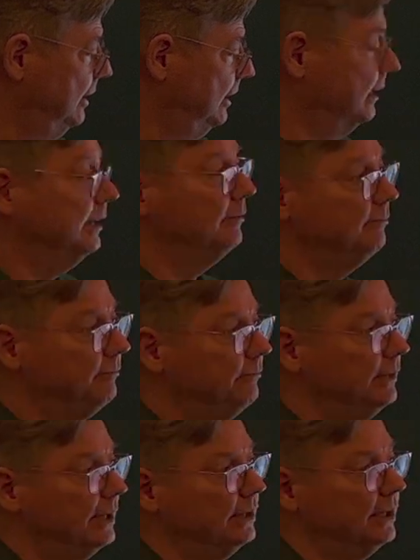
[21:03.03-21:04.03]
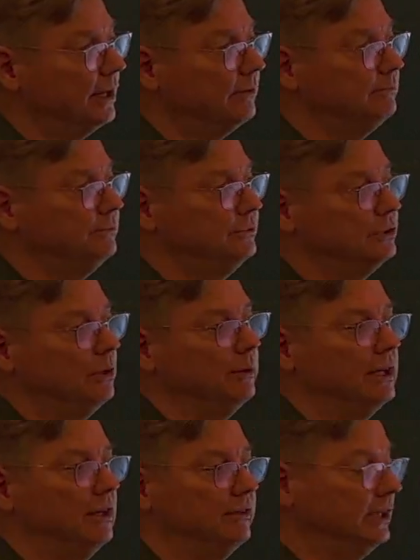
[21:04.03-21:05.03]
Uh, wow, there. look so, at
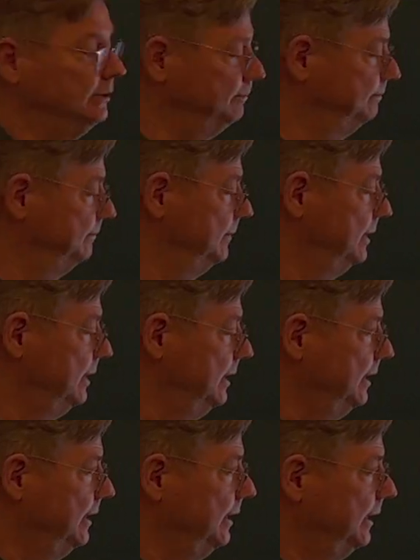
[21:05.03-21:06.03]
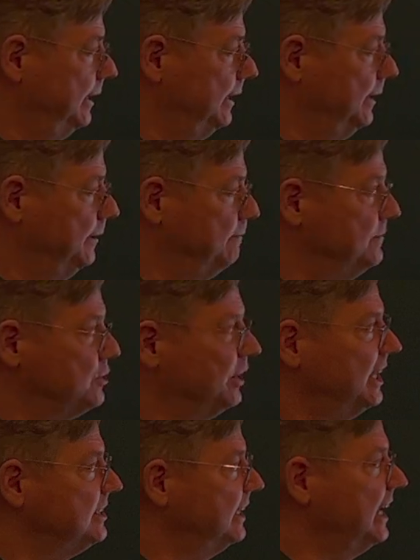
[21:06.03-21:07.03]
that. Uh, so
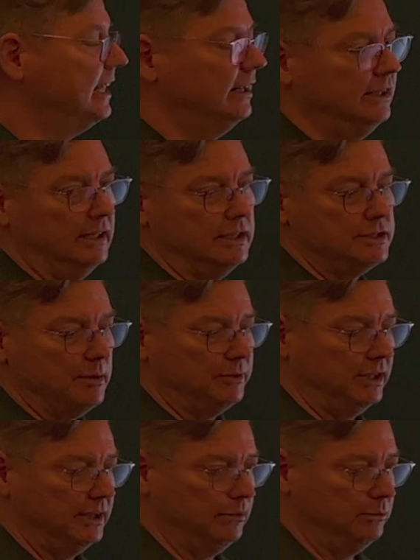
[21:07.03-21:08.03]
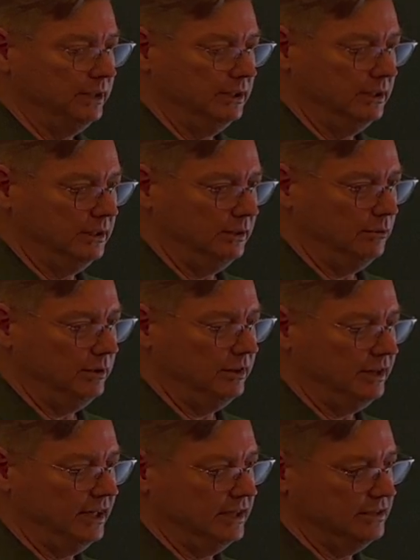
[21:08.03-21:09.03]
that's again something that we we
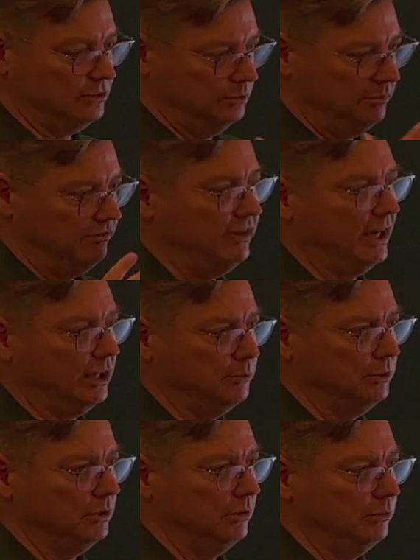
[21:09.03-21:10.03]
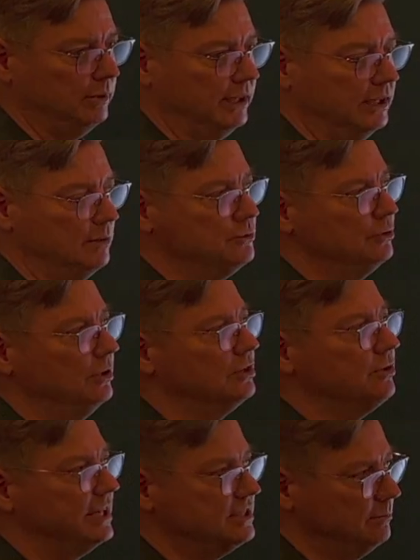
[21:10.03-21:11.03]
think is, could be valuable when it comes to the
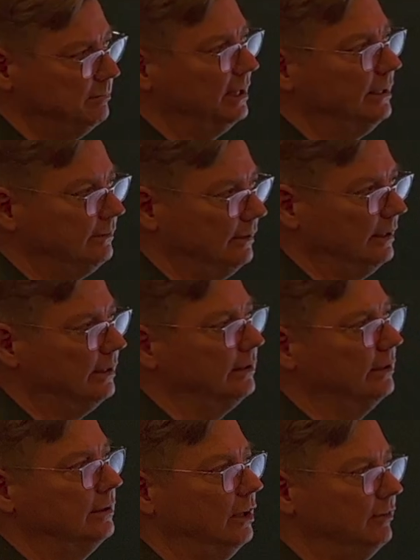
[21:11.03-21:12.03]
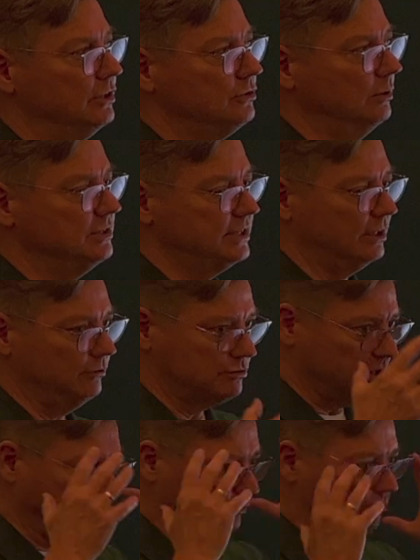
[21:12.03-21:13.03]
traceability. Right. So instead of
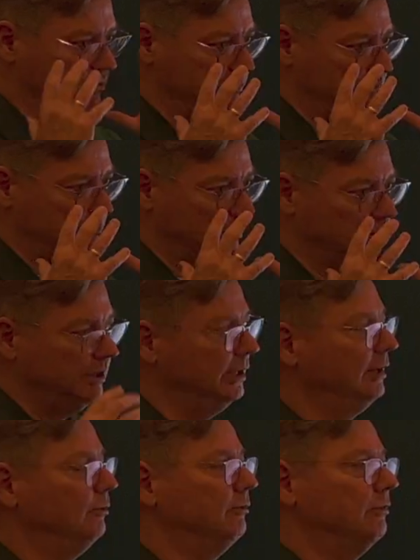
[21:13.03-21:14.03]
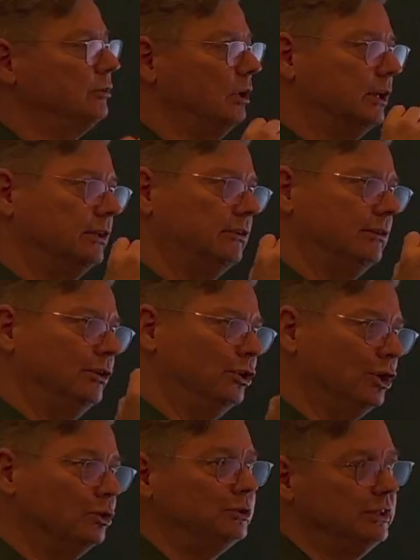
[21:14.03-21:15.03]
trying to remember, we've got it
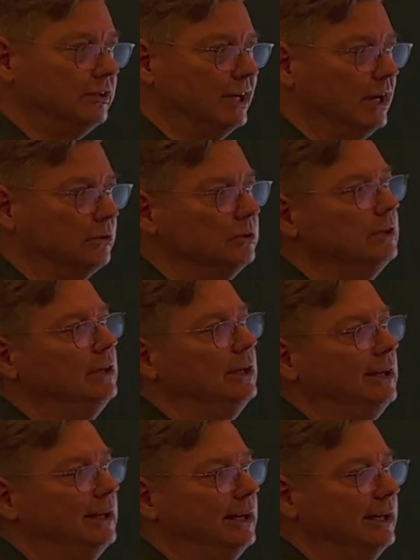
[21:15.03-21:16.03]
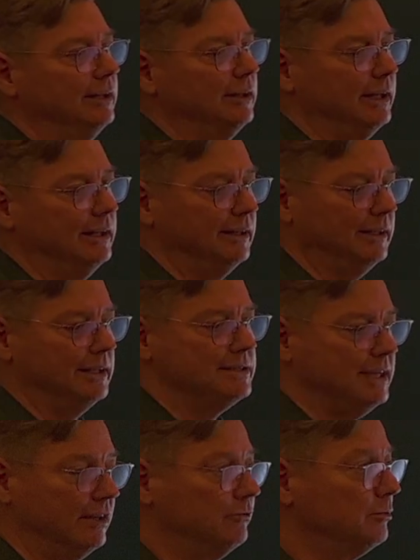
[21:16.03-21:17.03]
noted down and, and
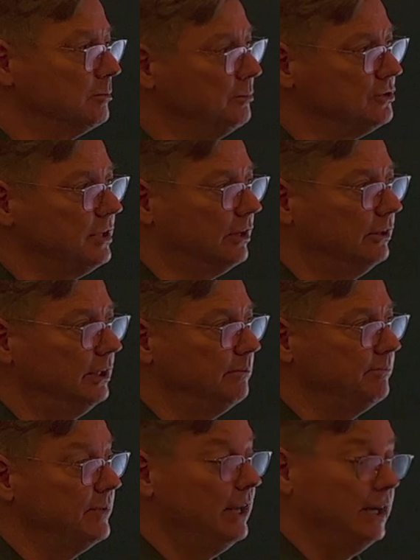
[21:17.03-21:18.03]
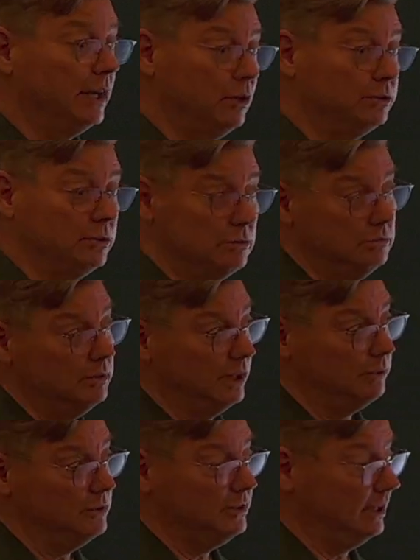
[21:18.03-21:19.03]
saved for posterity. And also, like
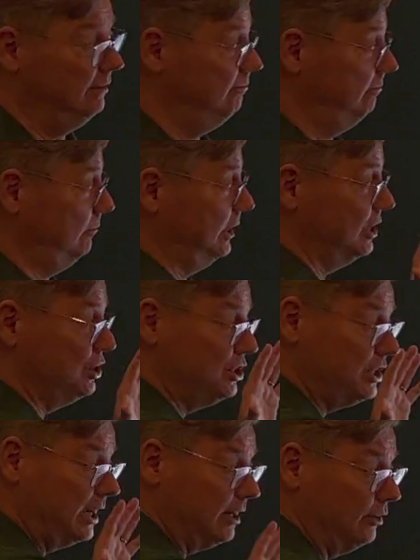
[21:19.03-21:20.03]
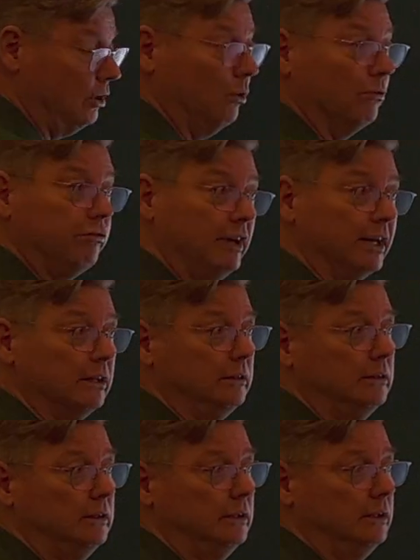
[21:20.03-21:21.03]
we said, we can share the whole file,
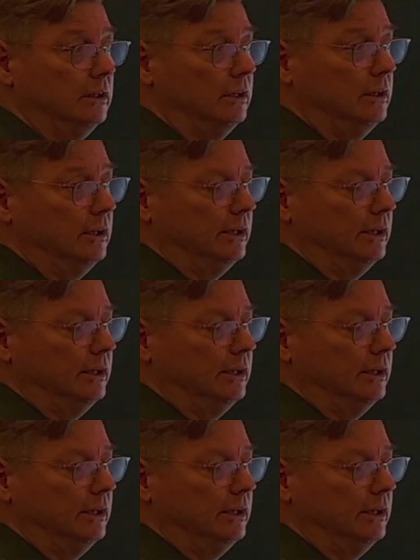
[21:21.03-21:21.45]
mm -hmm.